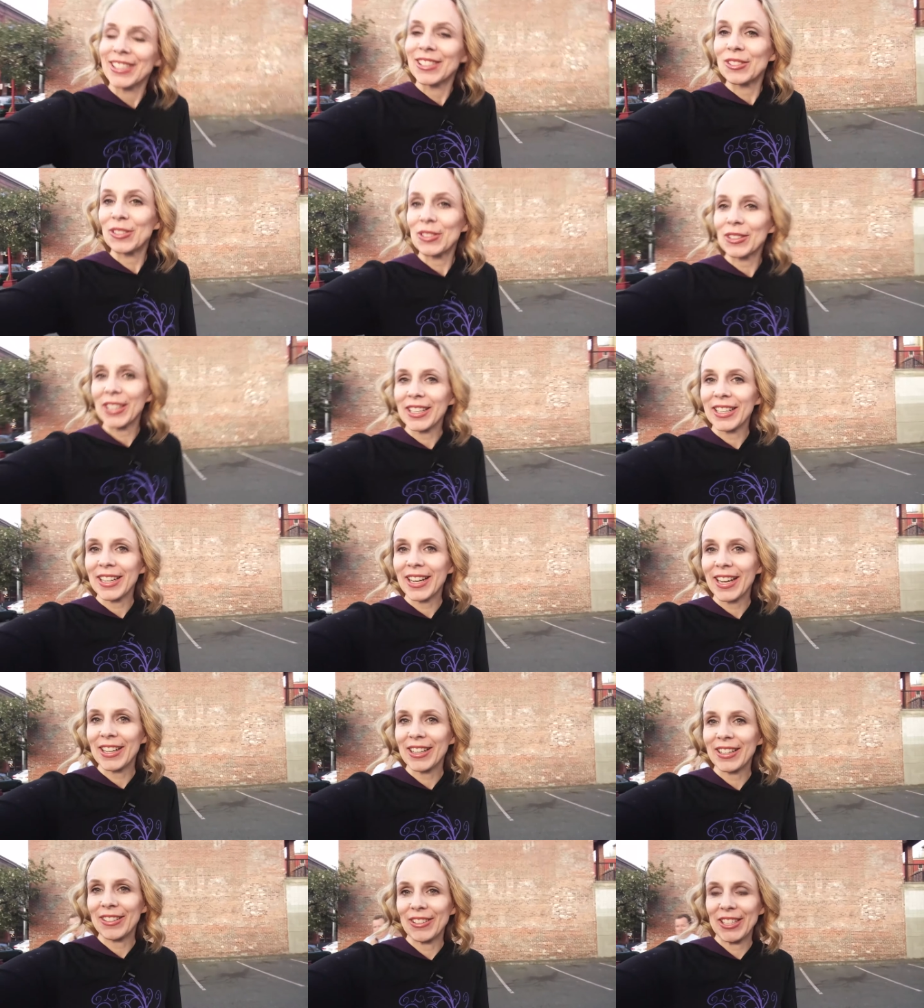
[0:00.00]
So Trudy and
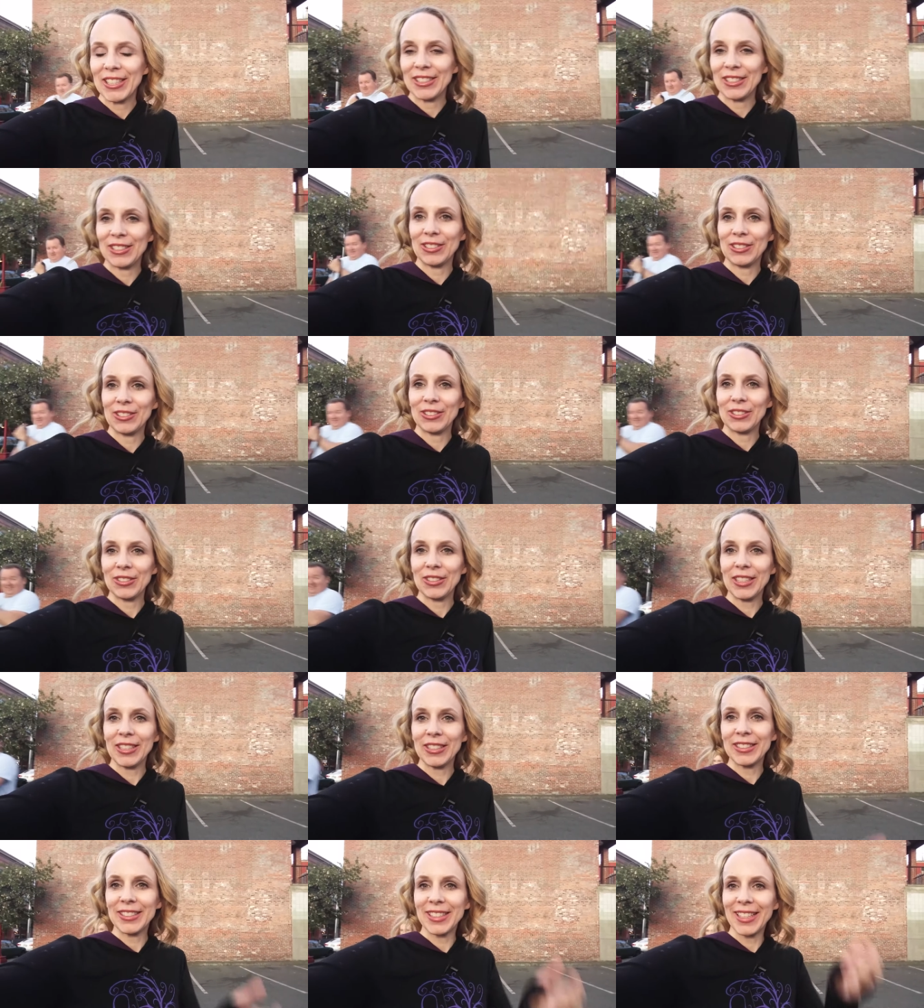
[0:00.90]
I are going to
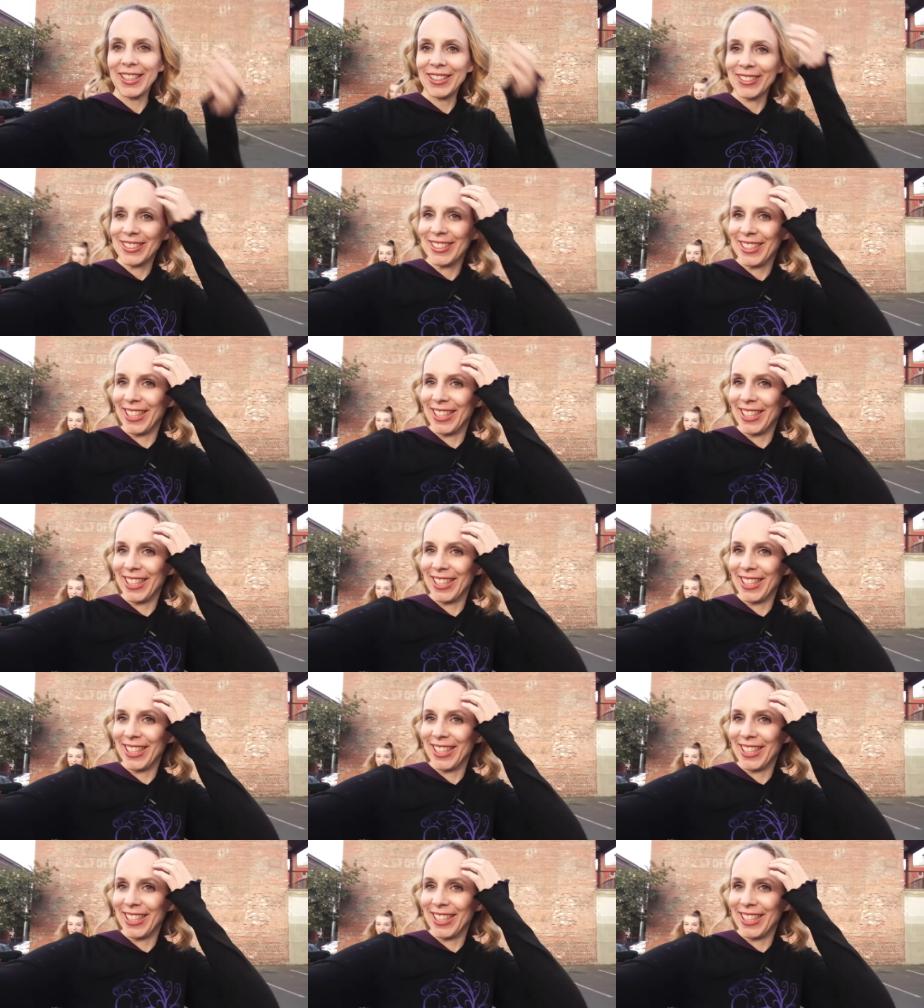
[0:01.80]
treat ourselves.